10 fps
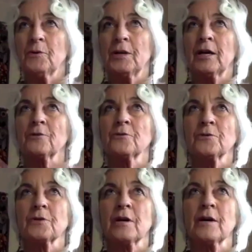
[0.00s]
an
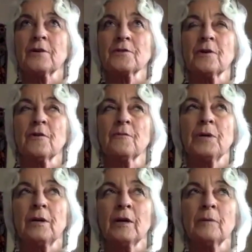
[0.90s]
exercise of
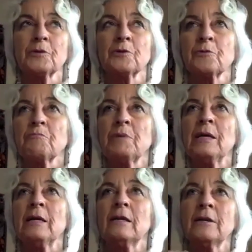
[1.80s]
being able to
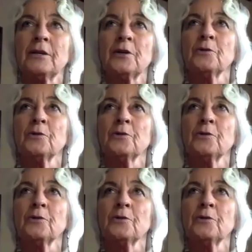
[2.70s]
repeatedly